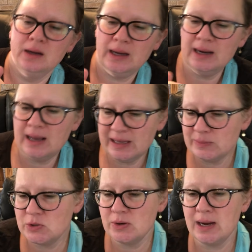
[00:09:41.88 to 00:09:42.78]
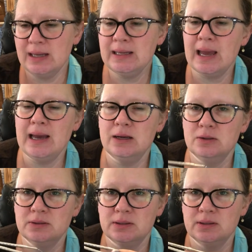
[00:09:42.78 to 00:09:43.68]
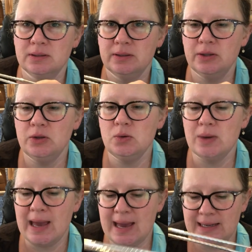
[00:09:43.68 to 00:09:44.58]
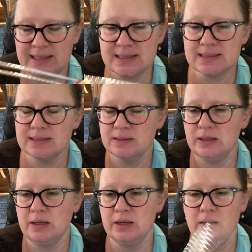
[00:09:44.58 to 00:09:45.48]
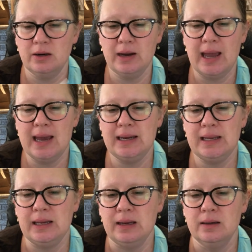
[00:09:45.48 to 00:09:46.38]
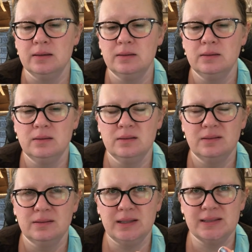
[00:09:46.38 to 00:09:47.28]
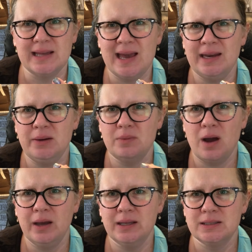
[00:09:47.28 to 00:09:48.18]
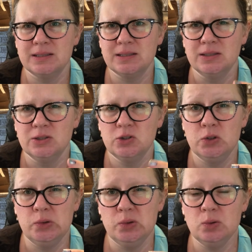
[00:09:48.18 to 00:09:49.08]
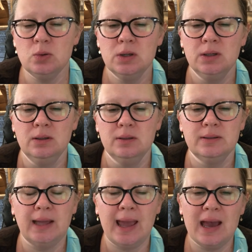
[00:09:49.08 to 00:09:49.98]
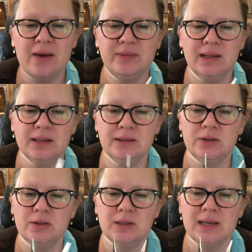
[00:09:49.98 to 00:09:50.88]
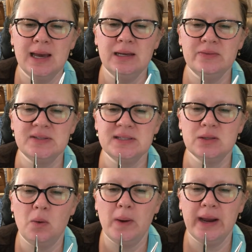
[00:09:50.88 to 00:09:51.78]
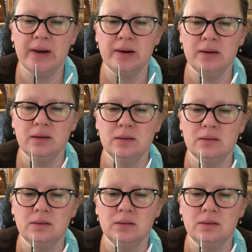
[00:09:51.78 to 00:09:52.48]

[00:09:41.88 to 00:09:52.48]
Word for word: And I am trying out the new Addis. They are Addi, it's Addi Rockets 2. They have the, they're kind of square